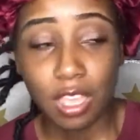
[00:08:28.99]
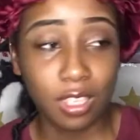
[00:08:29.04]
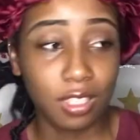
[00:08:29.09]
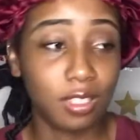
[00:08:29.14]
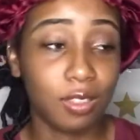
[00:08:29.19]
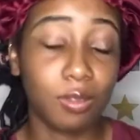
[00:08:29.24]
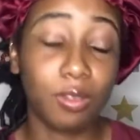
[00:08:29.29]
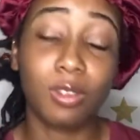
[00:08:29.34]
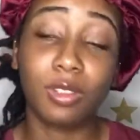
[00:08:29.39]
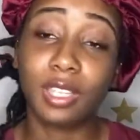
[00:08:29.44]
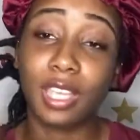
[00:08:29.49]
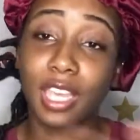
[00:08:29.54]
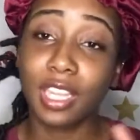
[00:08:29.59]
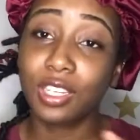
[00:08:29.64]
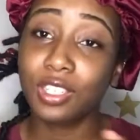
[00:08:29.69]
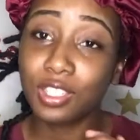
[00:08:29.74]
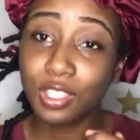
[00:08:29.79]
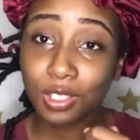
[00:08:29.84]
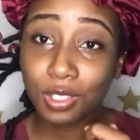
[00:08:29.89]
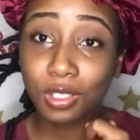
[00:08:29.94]
So go
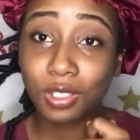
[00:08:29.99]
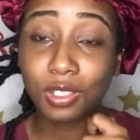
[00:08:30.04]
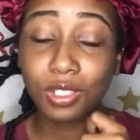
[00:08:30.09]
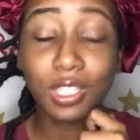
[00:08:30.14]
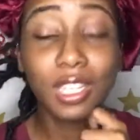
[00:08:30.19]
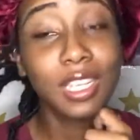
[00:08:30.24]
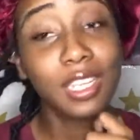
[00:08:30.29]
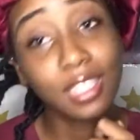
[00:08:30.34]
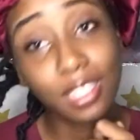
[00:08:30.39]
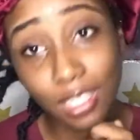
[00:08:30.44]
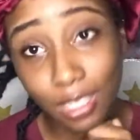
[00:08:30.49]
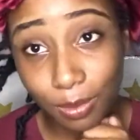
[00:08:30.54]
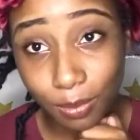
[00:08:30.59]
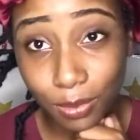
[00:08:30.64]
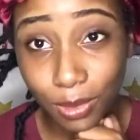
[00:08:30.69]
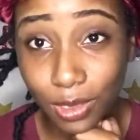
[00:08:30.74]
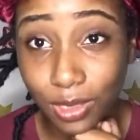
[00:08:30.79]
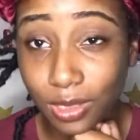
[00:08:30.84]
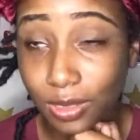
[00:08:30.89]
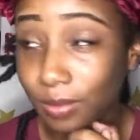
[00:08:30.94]
get your
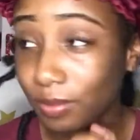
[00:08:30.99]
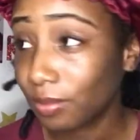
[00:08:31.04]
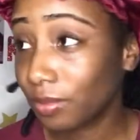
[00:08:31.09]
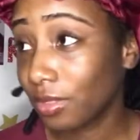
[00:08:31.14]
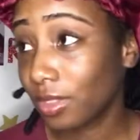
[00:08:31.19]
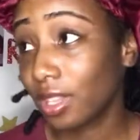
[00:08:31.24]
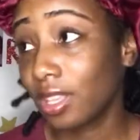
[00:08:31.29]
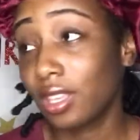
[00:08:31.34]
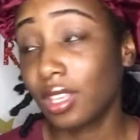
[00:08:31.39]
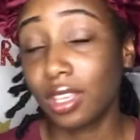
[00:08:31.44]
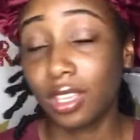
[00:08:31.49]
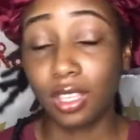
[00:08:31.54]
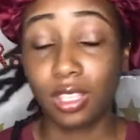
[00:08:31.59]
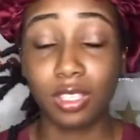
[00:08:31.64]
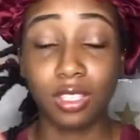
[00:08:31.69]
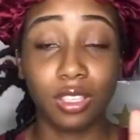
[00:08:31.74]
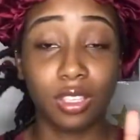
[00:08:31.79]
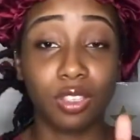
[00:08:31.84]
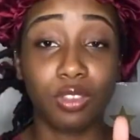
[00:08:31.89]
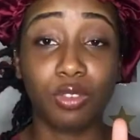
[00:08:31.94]
teacups,
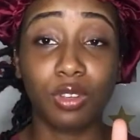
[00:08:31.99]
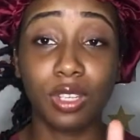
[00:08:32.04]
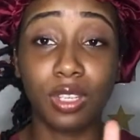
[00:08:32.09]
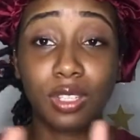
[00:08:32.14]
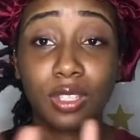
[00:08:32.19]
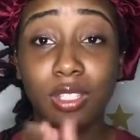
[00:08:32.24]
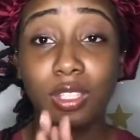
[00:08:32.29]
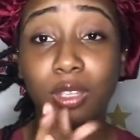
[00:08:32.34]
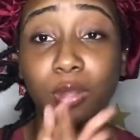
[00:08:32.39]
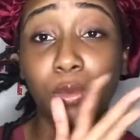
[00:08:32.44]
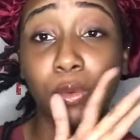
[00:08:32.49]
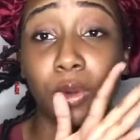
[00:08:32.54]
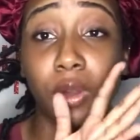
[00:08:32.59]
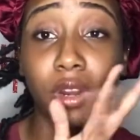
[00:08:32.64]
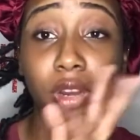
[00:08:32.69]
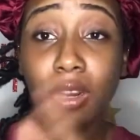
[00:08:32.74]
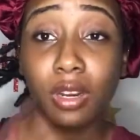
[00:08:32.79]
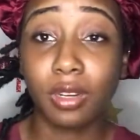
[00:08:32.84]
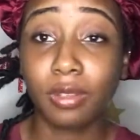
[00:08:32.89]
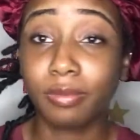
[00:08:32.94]
your drinks, your
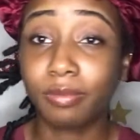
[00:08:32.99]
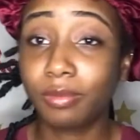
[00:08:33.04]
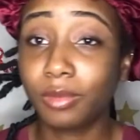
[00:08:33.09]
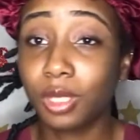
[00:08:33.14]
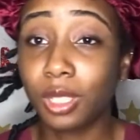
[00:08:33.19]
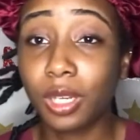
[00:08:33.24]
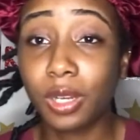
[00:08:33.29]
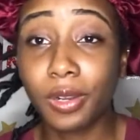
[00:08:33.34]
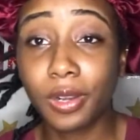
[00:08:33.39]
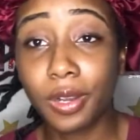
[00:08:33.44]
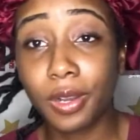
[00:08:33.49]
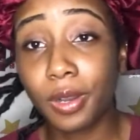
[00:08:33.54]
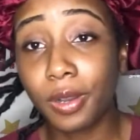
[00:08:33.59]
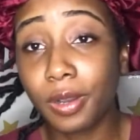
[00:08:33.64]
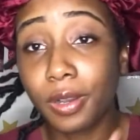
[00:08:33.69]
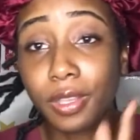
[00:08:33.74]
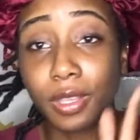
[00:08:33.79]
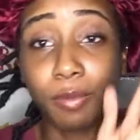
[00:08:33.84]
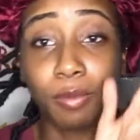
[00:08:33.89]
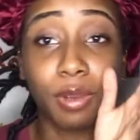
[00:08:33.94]
water, alcohol,
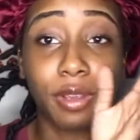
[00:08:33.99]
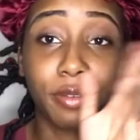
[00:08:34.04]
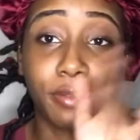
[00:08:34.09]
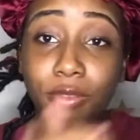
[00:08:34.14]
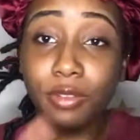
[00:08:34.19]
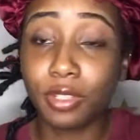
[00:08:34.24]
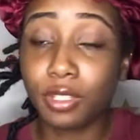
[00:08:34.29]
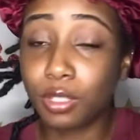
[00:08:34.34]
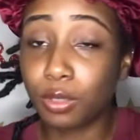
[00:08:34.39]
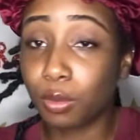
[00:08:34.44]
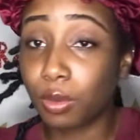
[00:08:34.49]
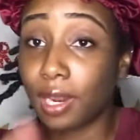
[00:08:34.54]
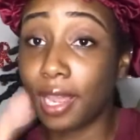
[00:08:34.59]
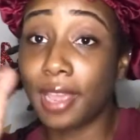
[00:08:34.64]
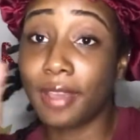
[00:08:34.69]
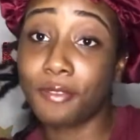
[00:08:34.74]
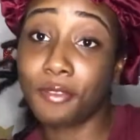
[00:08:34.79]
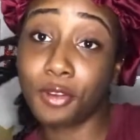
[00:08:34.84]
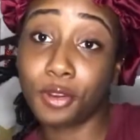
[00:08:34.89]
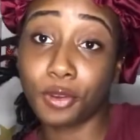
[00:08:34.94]
your beverage,
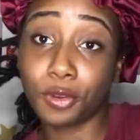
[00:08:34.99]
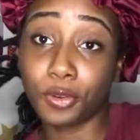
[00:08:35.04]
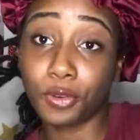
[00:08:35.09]
whatever.